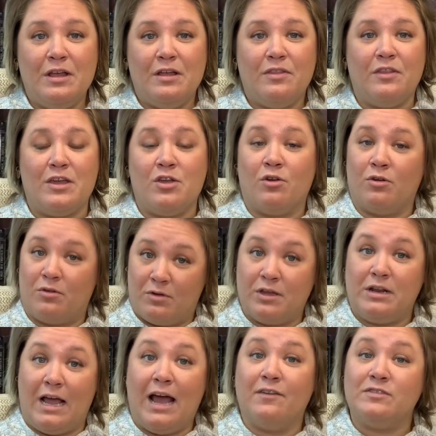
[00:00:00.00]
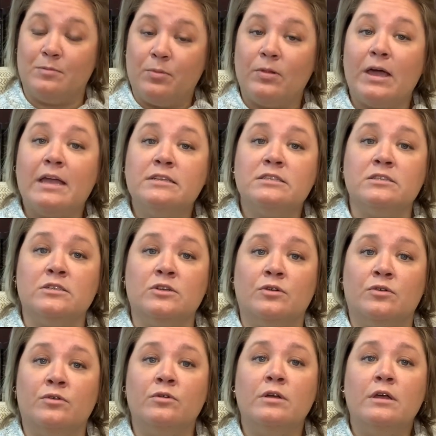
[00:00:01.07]
that you're going to have to plan to
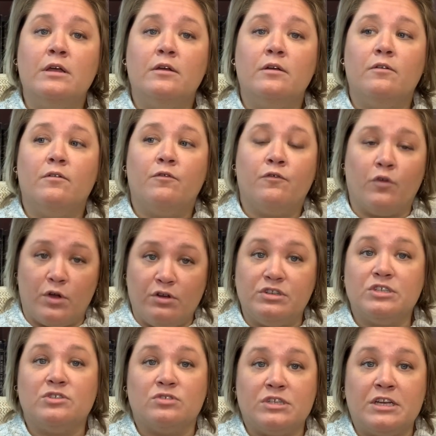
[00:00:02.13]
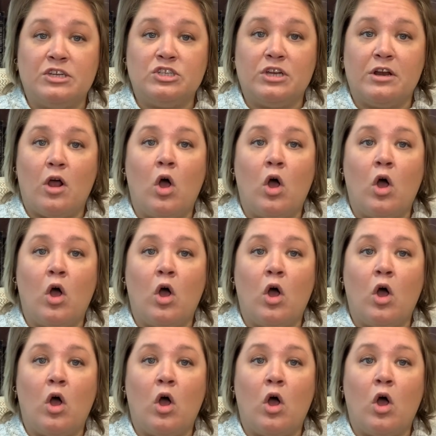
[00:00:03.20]
do for your dissertation.